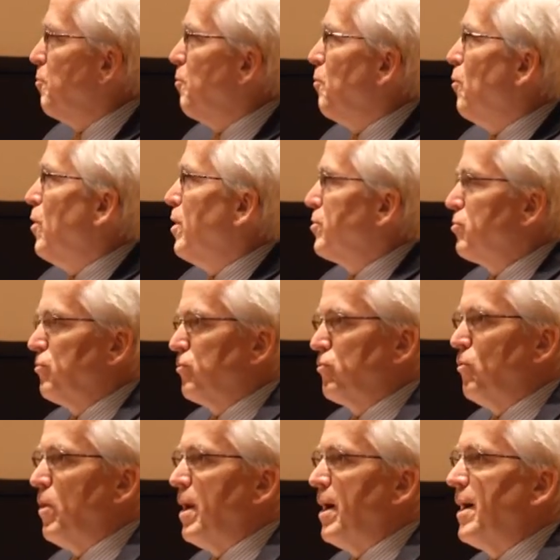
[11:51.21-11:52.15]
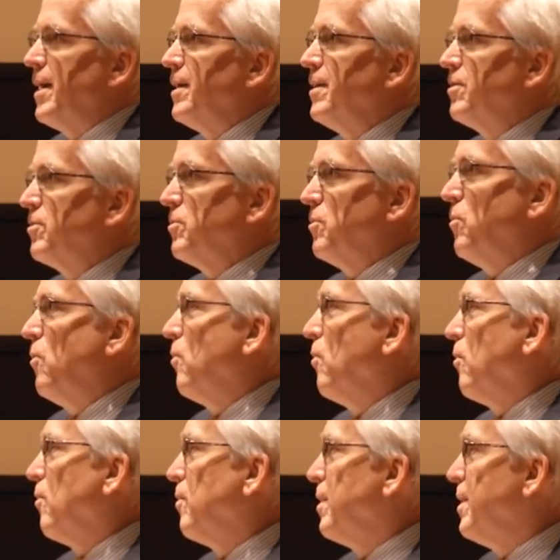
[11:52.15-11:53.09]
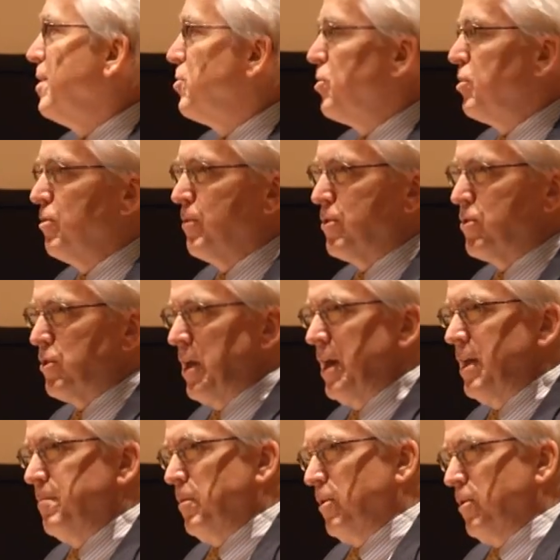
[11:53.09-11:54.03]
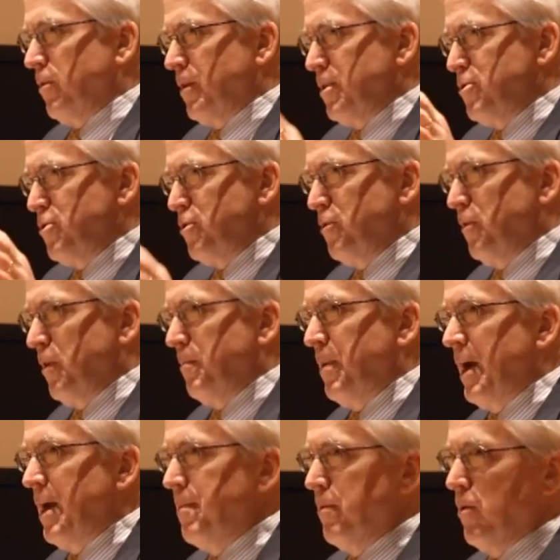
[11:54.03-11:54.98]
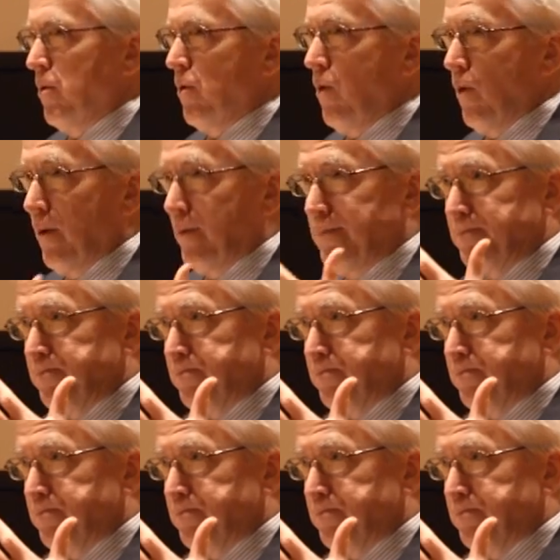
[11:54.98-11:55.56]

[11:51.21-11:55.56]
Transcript: once or twice, or issue a statement or issue a paper or